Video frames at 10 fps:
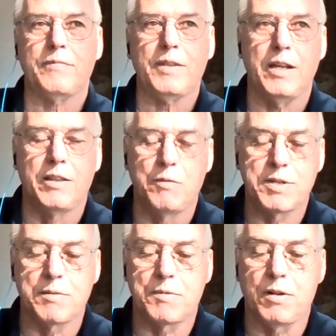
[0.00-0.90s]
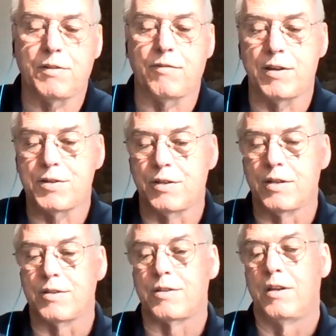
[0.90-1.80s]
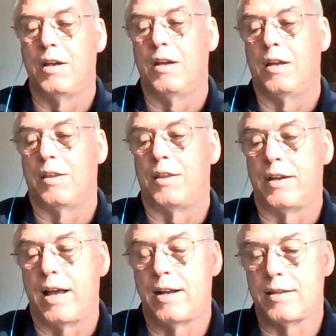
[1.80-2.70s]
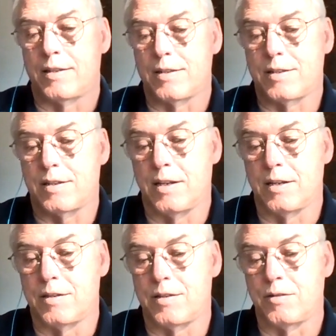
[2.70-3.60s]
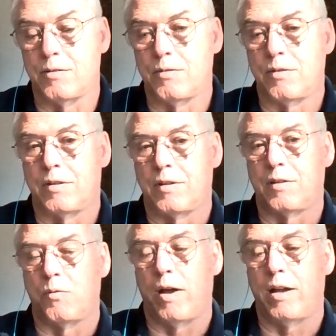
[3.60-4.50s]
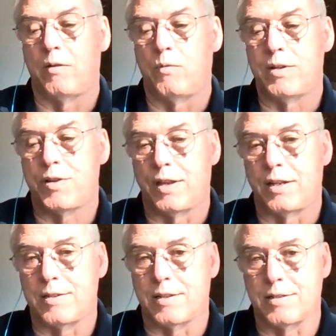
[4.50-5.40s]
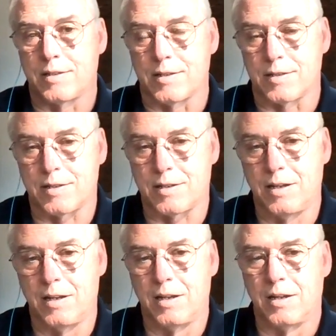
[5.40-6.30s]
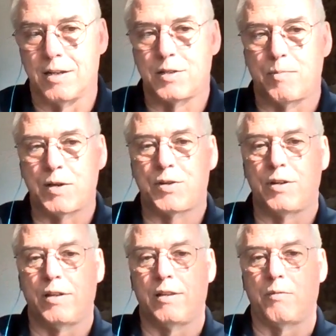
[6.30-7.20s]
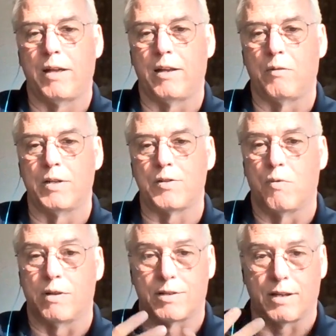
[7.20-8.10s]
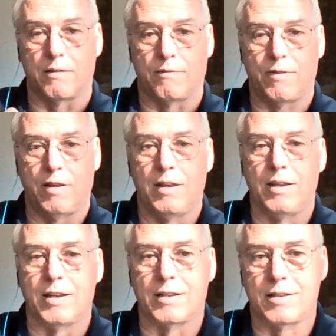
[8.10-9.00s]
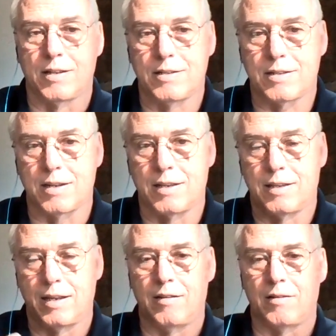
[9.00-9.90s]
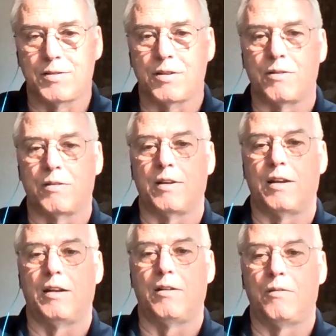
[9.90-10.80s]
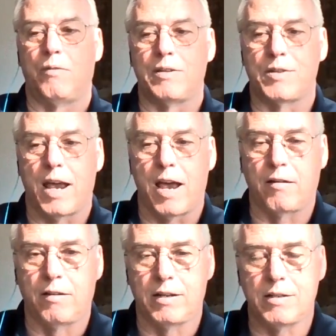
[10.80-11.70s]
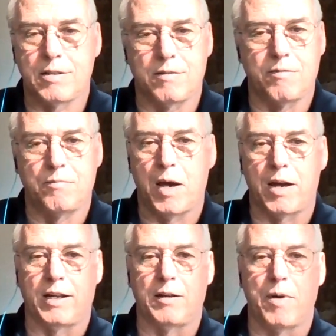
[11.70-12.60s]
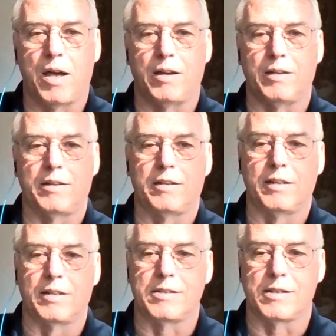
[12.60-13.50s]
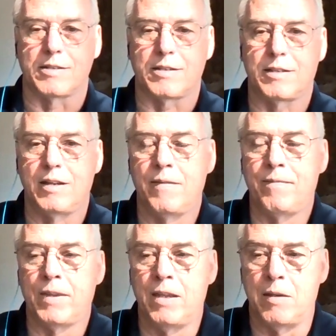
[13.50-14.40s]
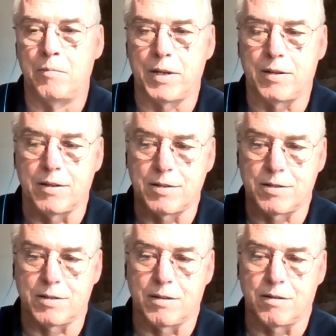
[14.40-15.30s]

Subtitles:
And the wisdom cultivation is the analysis into the way in which things exist, especially the way in which oneself exists, and then also how one's aggregates of body and mind exist. Because